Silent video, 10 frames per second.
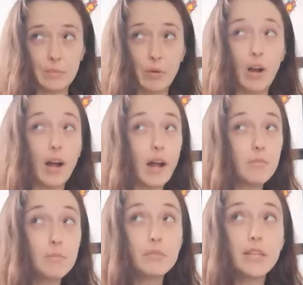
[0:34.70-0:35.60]

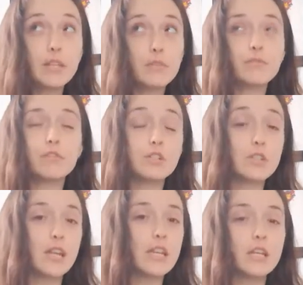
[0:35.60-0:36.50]
probably the
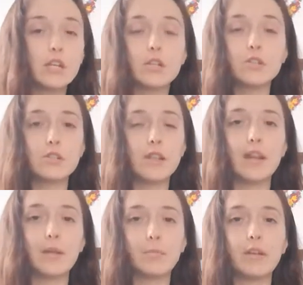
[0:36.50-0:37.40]
first 8 years that
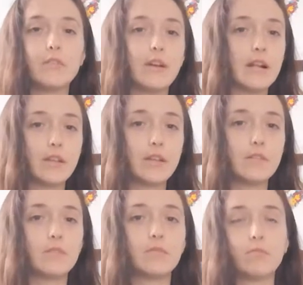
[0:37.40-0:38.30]
I played
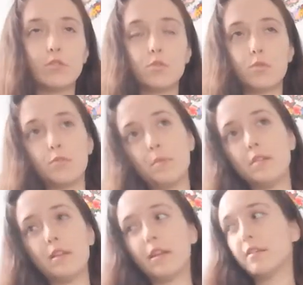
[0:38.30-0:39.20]
violin, which would have
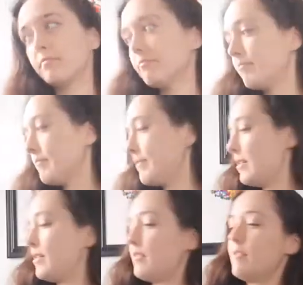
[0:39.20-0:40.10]
been like
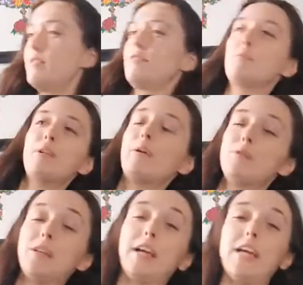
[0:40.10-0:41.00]
from when I
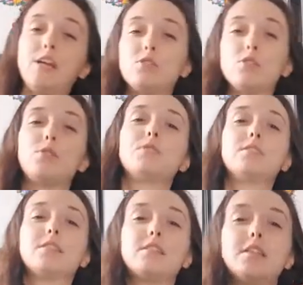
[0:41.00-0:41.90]
was like 8 years old to
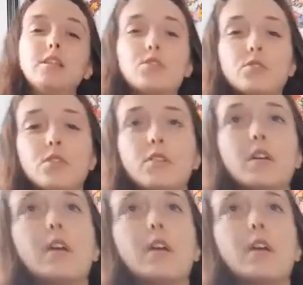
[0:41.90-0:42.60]
16 years old.